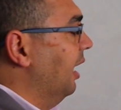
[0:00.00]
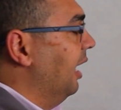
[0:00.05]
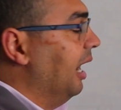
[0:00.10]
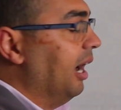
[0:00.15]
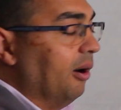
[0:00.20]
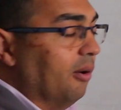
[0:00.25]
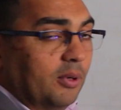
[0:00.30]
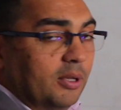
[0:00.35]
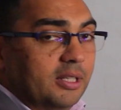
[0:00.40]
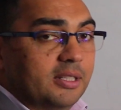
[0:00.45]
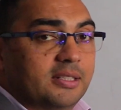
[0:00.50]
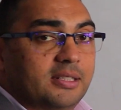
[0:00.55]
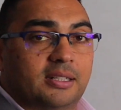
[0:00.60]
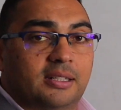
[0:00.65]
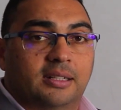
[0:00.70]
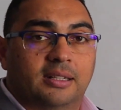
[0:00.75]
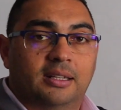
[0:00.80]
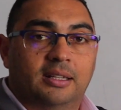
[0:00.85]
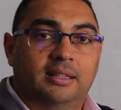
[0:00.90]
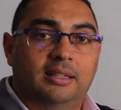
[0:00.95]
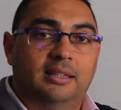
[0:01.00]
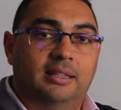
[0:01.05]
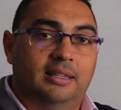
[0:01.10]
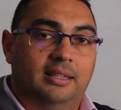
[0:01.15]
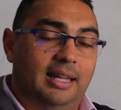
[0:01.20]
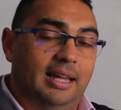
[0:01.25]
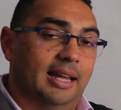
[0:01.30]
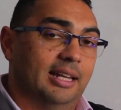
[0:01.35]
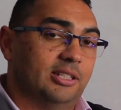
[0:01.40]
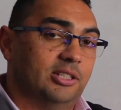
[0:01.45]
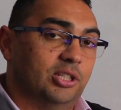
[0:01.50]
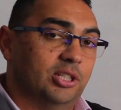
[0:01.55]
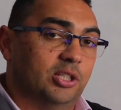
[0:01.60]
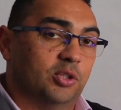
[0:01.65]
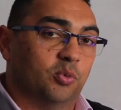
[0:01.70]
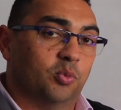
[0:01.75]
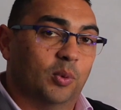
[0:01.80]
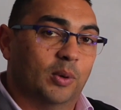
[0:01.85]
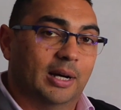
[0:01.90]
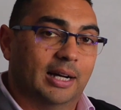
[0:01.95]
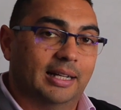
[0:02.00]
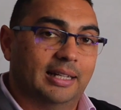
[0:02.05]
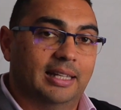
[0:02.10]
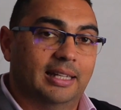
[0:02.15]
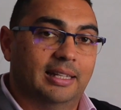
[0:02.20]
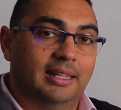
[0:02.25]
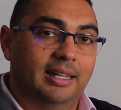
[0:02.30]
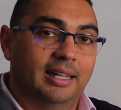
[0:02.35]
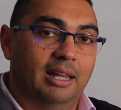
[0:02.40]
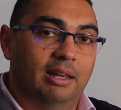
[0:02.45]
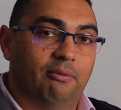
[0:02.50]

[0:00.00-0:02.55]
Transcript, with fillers: hours that she's working